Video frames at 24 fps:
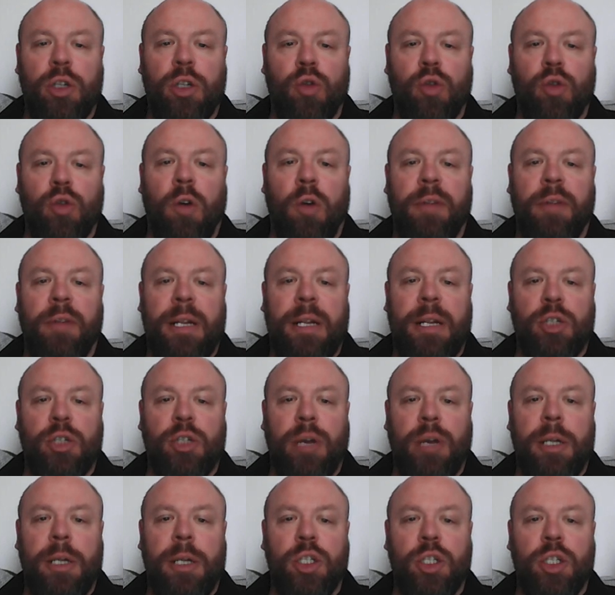a trough kind of
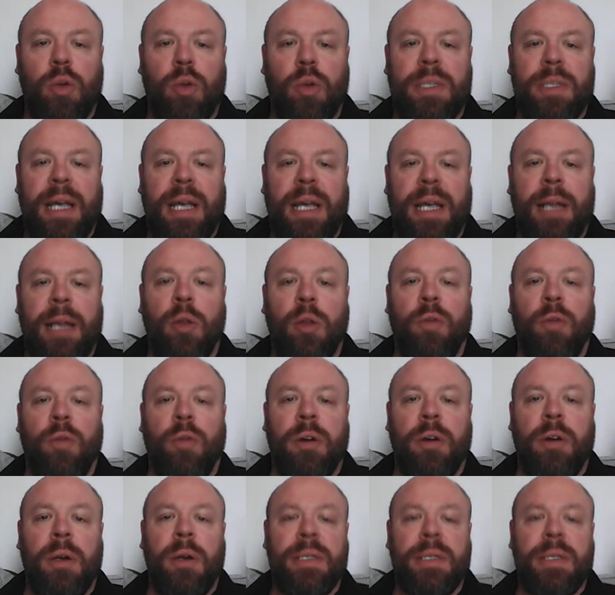trying to show its hand
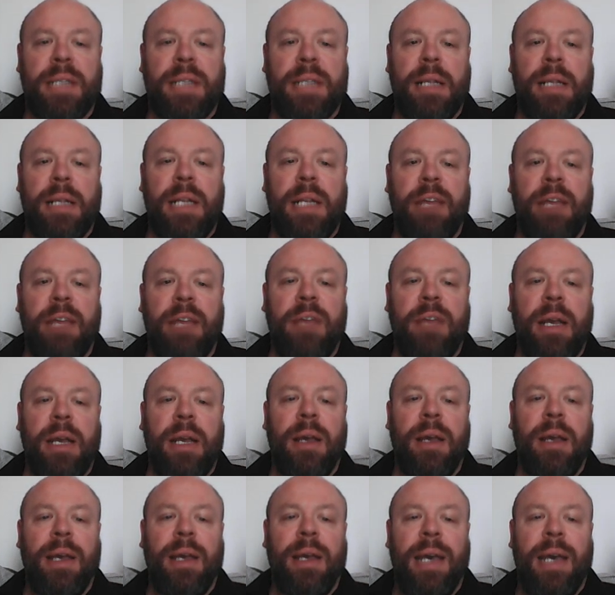over Scandinavia.
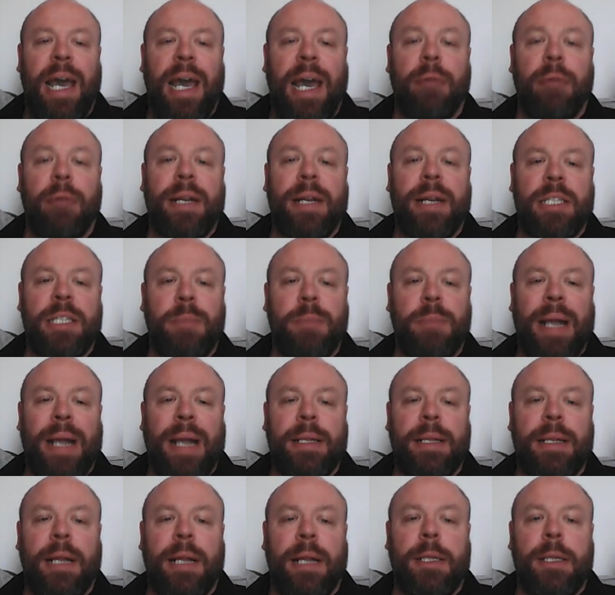I would
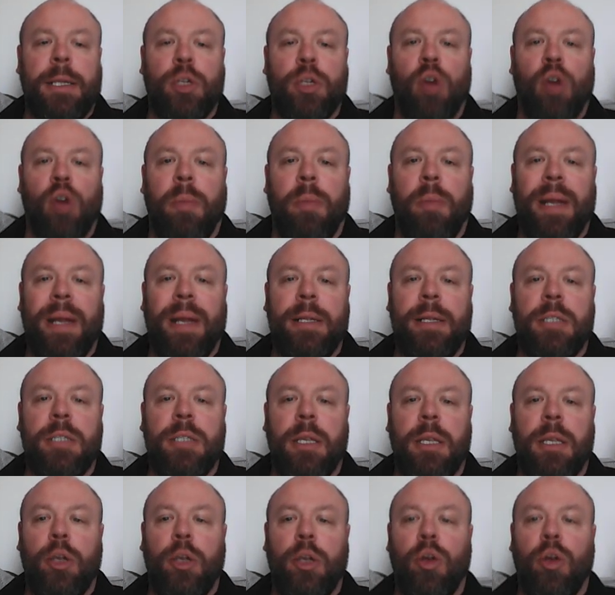expect that to drop into
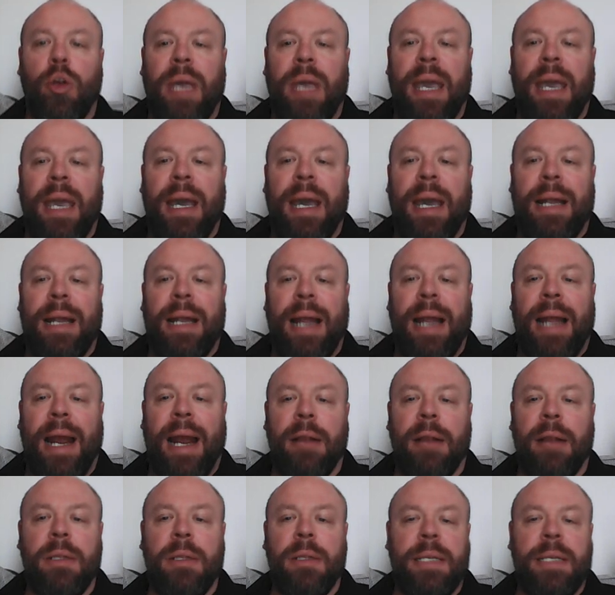the UK and
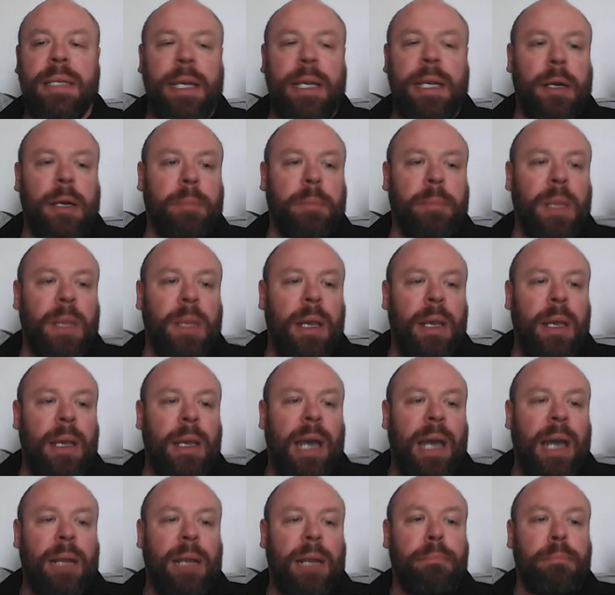Ireland here.
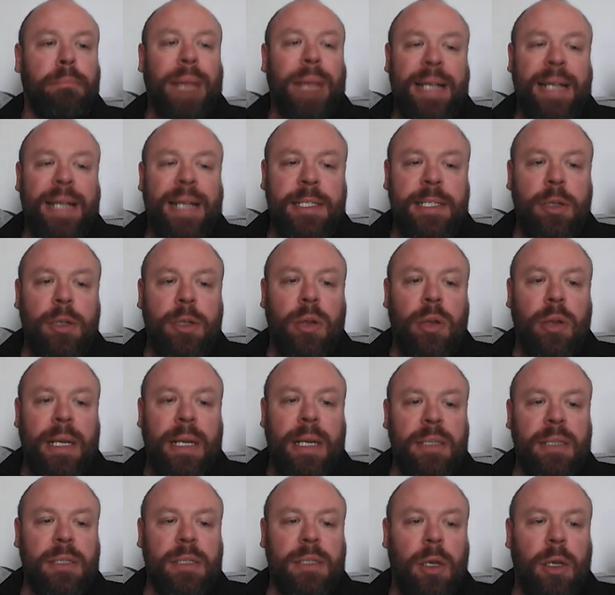And based on
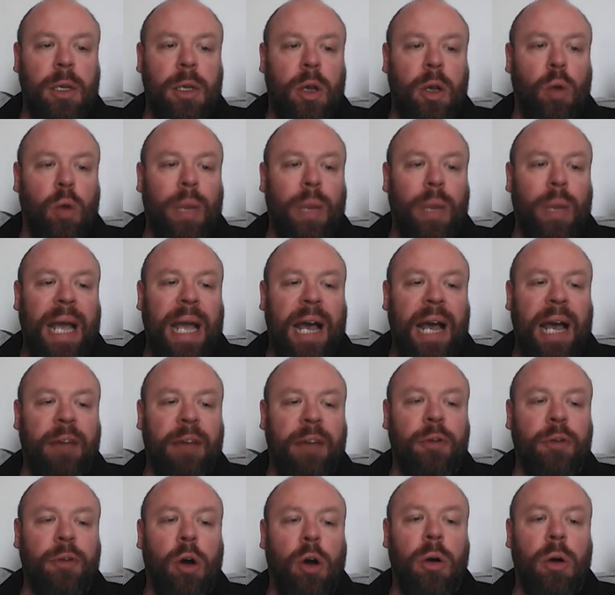this, we
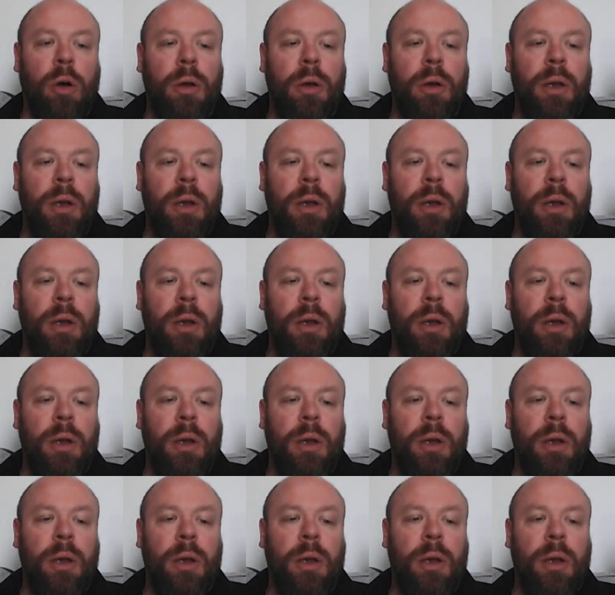have got